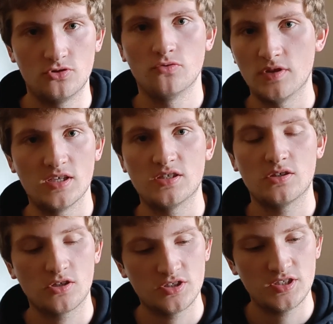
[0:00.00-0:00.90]
to
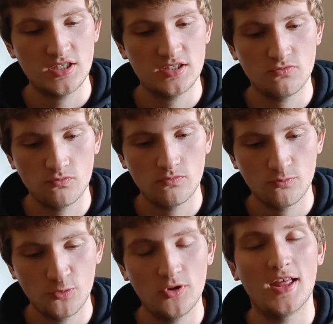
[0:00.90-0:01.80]
this, because this
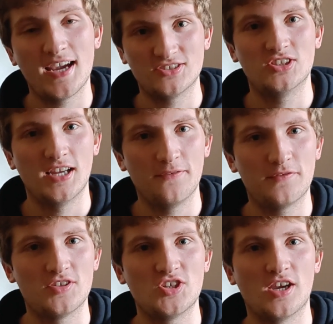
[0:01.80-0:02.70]
will actually have
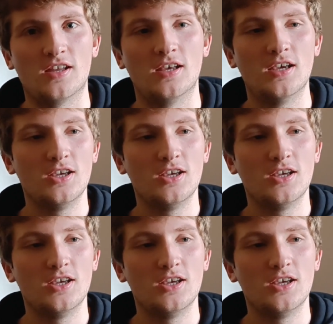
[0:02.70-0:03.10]
the chance.